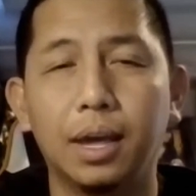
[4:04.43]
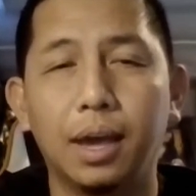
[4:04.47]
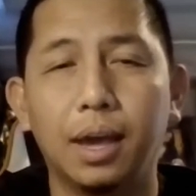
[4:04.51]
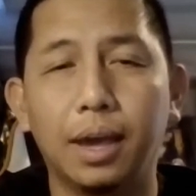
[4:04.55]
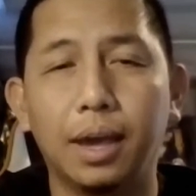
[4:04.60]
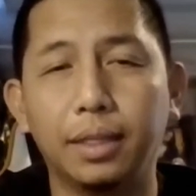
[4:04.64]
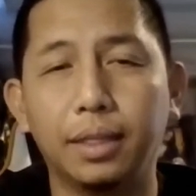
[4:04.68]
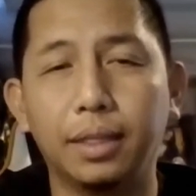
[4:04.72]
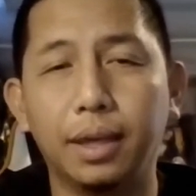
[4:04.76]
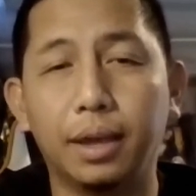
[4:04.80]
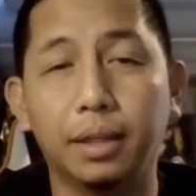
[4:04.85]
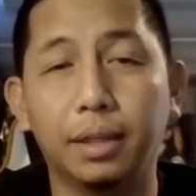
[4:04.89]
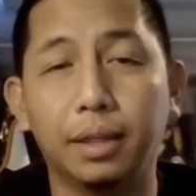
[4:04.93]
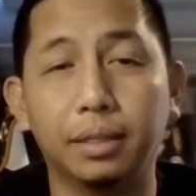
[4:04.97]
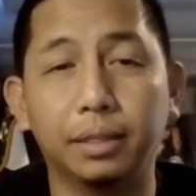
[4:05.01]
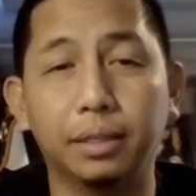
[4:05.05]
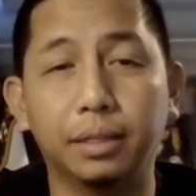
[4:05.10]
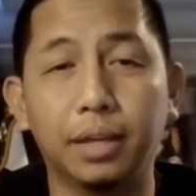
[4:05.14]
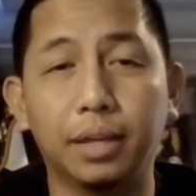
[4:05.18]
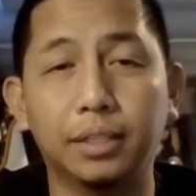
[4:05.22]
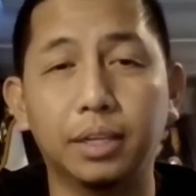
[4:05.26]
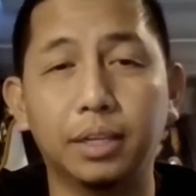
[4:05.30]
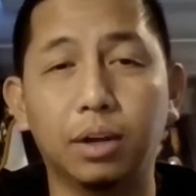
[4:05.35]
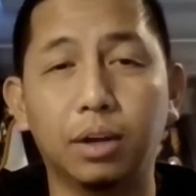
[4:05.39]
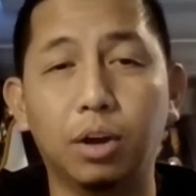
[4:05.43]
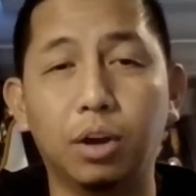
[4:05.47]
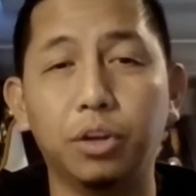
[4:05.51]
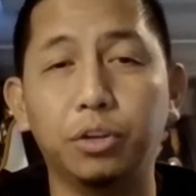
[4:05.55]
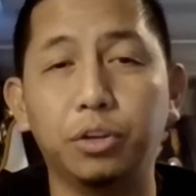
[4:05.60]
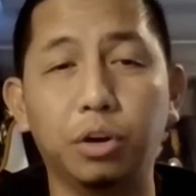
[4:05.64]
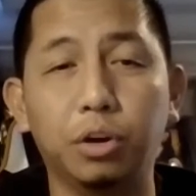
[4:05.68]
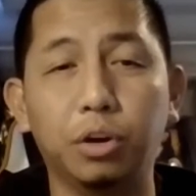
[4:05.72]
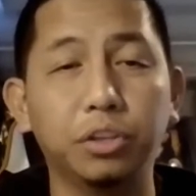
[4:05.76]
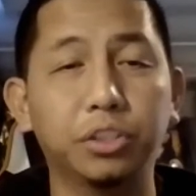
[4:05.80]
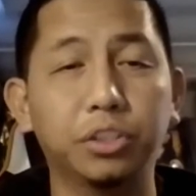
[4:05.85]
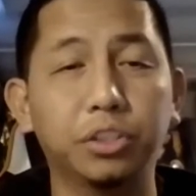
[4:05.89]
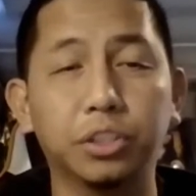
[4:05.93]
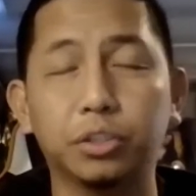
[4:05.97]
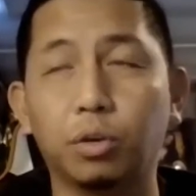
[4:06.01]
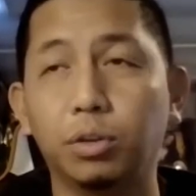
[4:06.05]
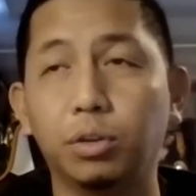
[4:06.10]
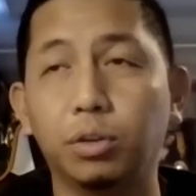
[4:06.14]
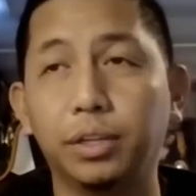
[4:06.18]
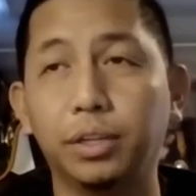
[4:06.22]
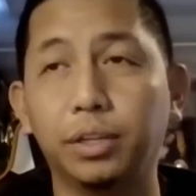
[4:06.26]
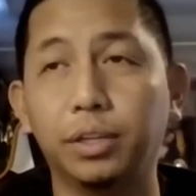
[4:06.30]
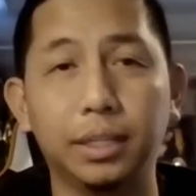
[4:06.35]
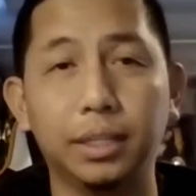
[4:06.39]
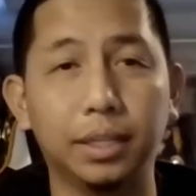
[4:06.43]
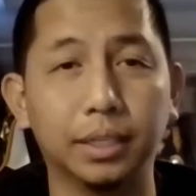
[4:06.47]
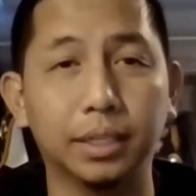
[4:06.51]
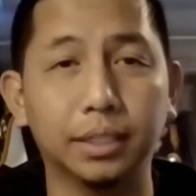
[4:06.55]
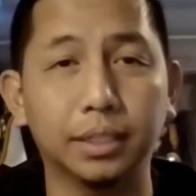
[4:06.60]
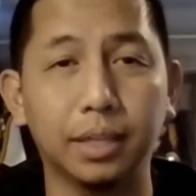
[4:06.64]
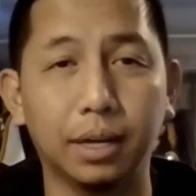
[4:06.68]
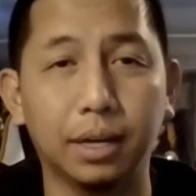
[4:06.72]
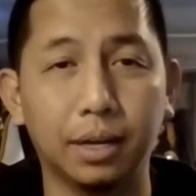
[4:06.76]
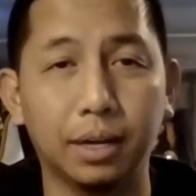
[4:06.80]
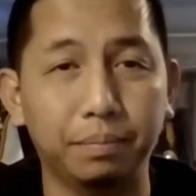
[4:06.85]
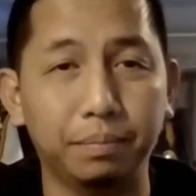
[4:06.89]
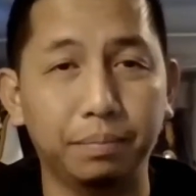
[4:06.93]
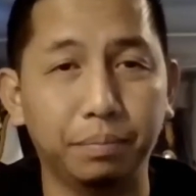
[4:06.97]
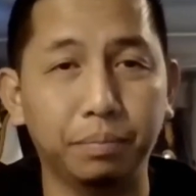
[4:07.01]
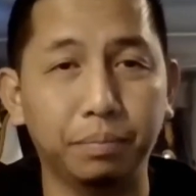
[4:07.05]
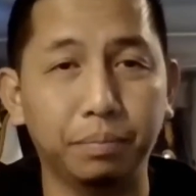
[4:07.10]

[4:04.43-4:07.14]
And then they say, oh, you just only need this uh,